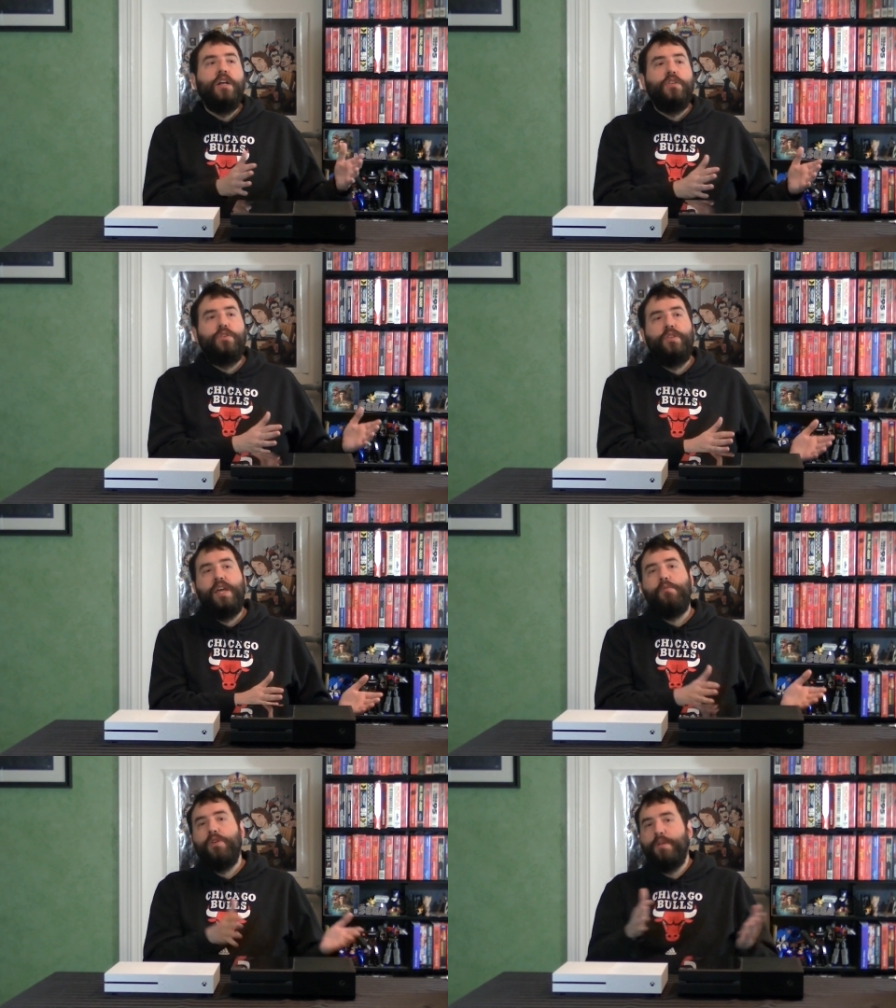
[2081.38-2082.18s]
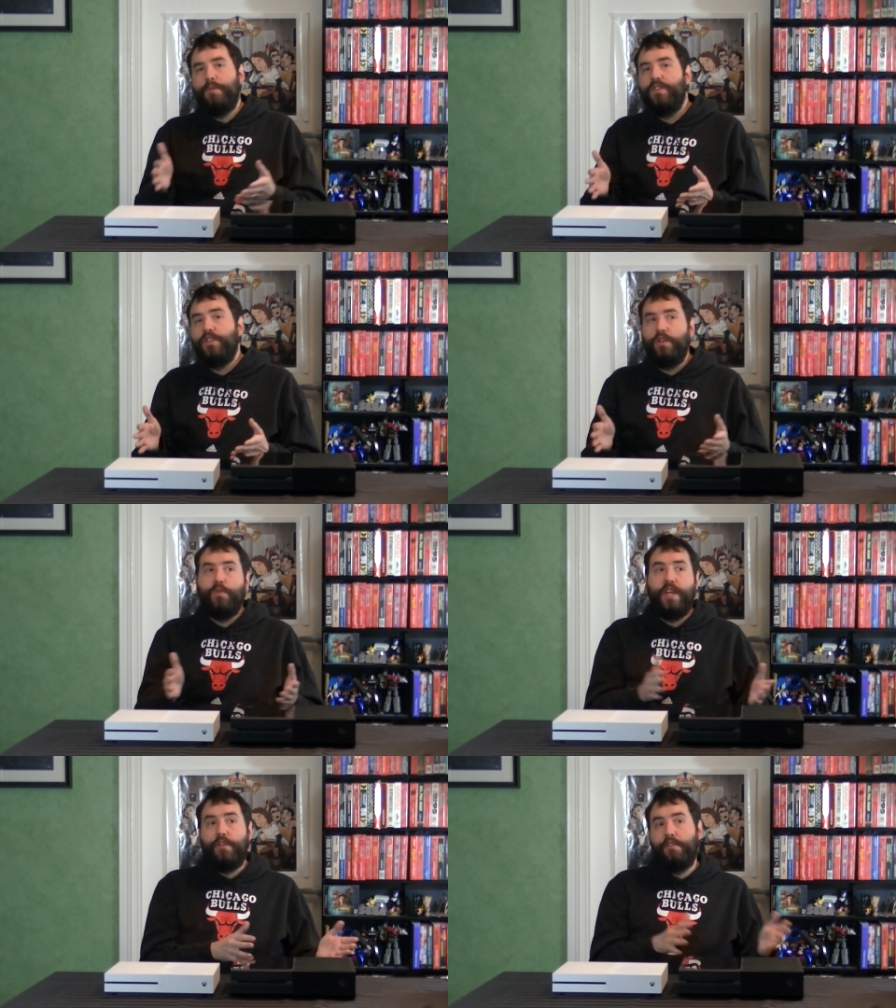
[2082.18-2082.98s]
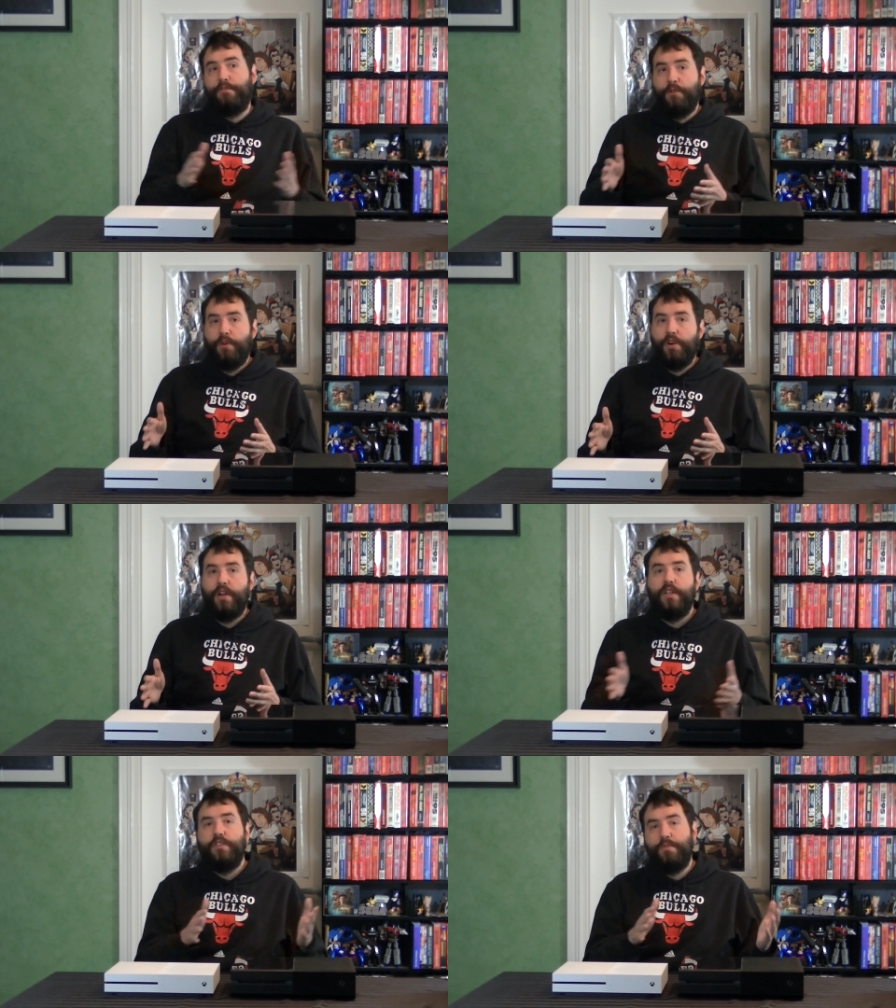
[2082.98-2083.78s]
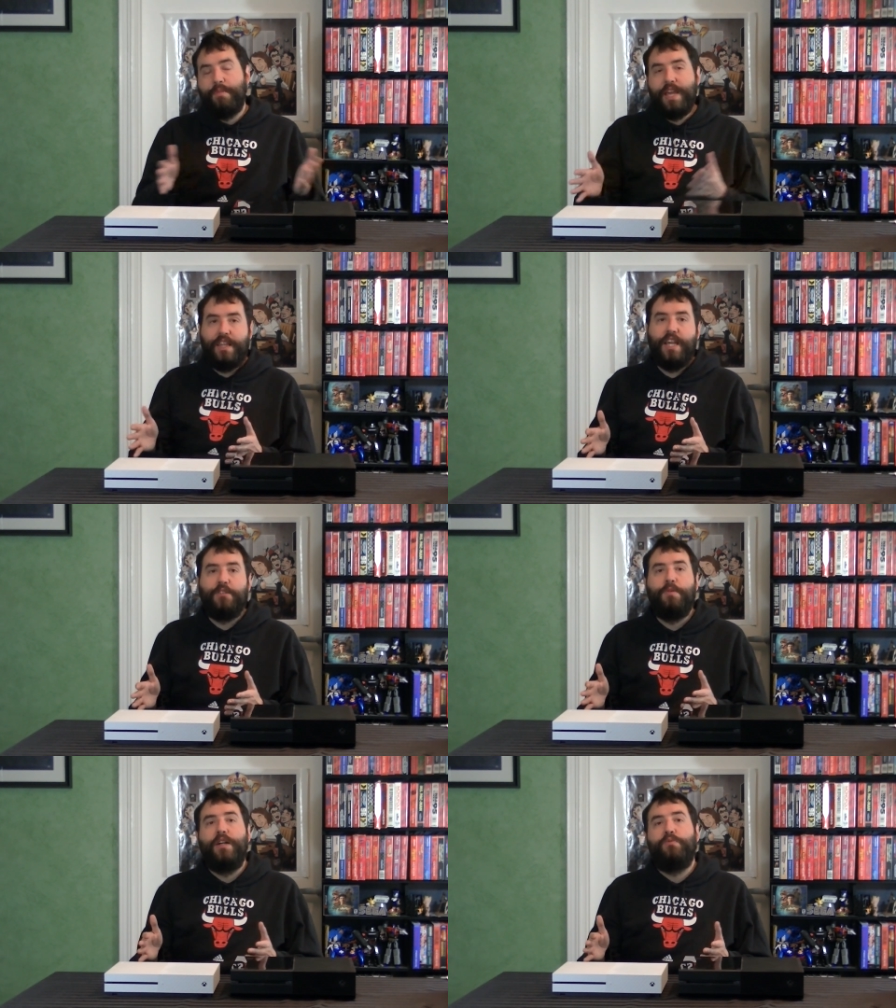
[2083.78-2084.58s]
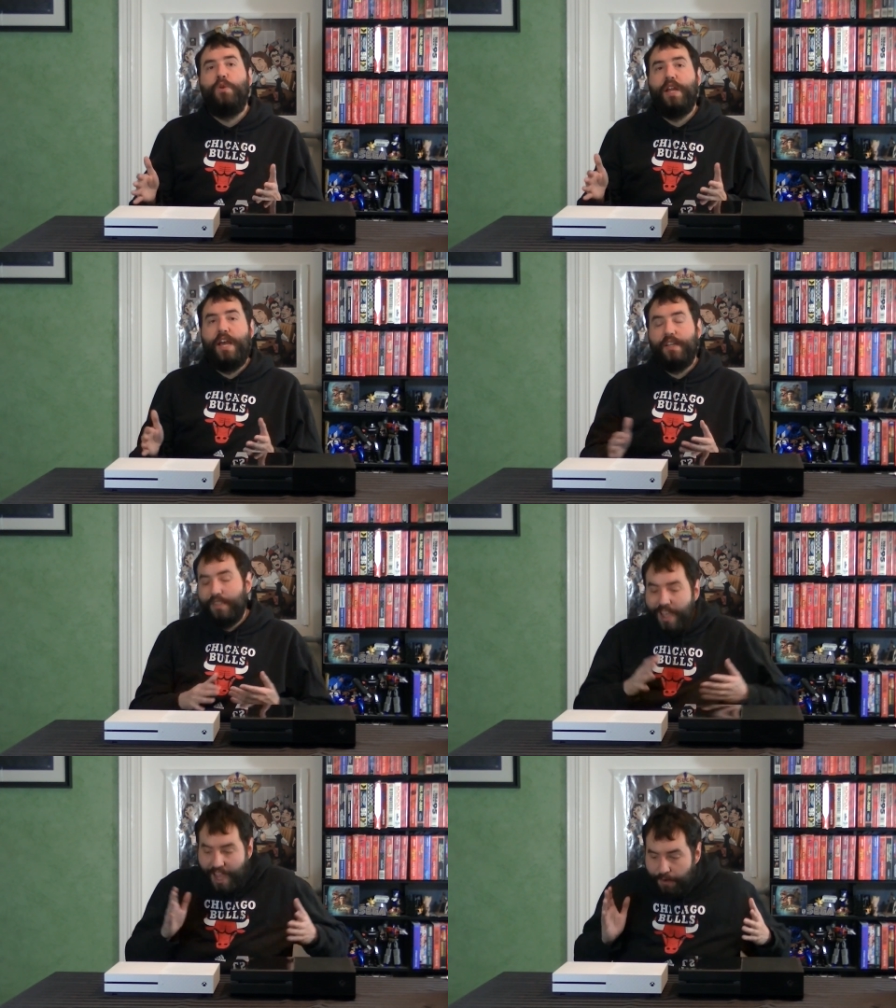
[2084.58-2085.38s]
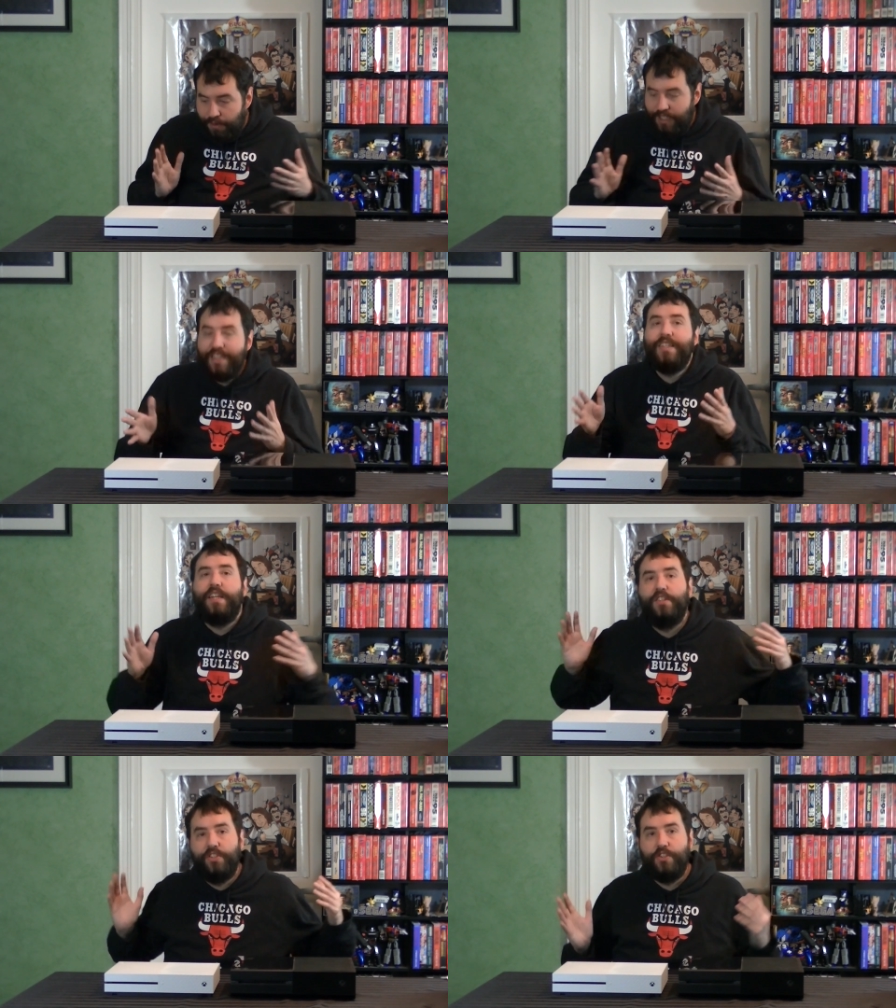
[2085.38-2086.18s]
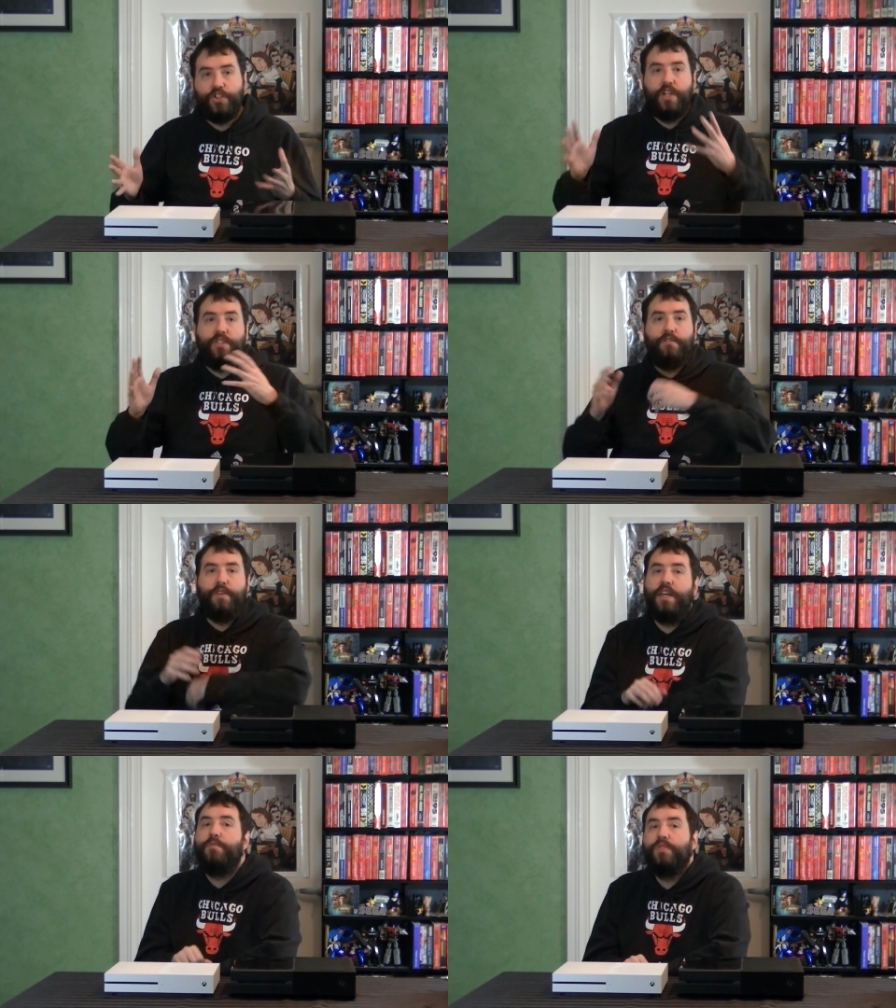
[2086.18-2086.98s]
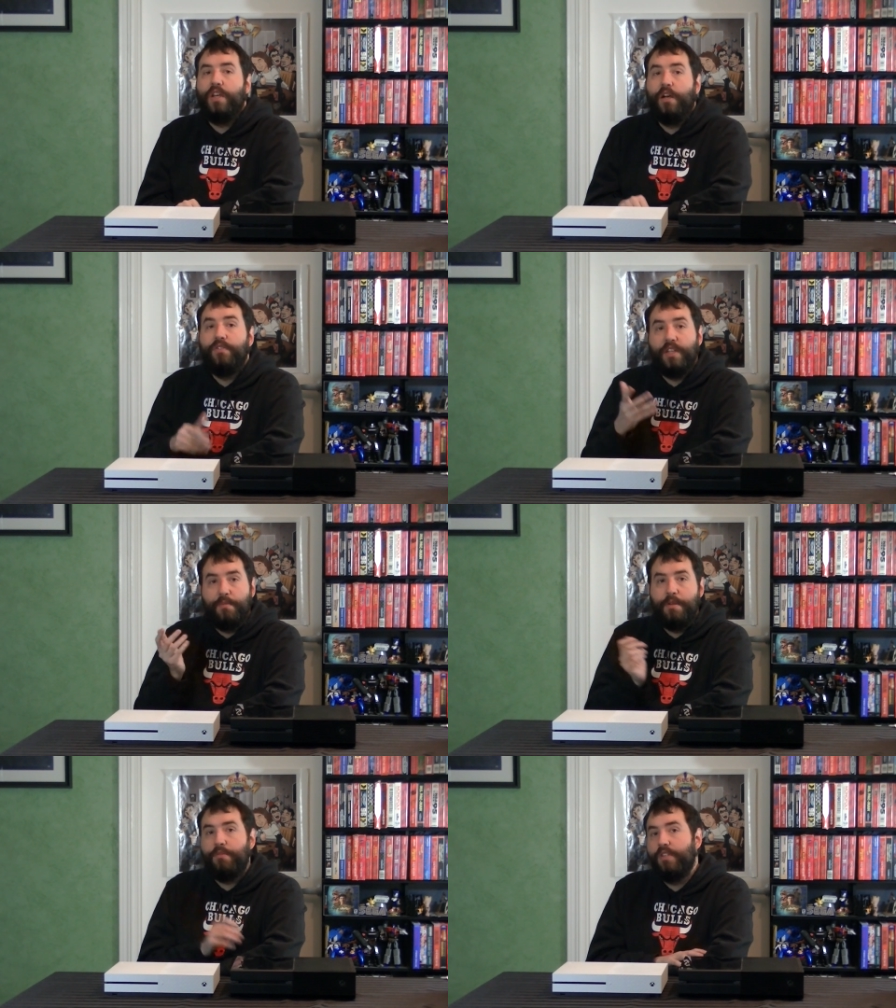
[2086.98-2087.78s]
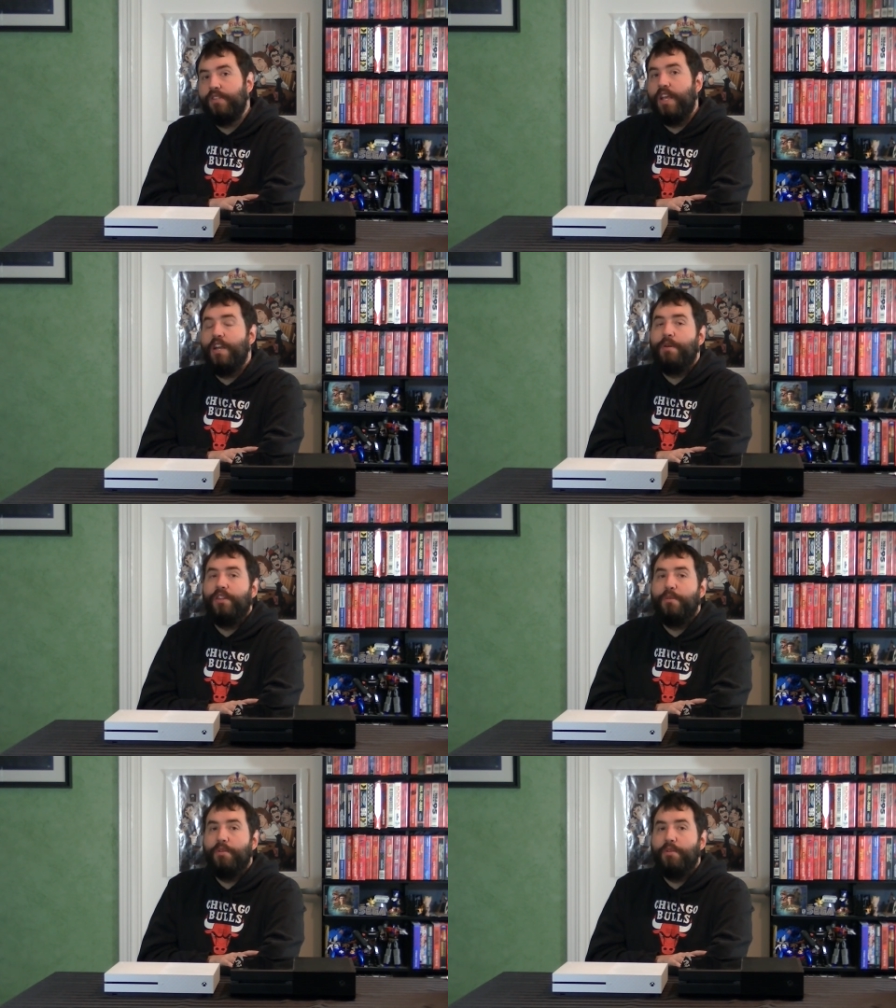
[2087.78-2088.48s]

So they were in a position where they could afford to make the Xbox One X and release it and just justify themselves and get people excited about their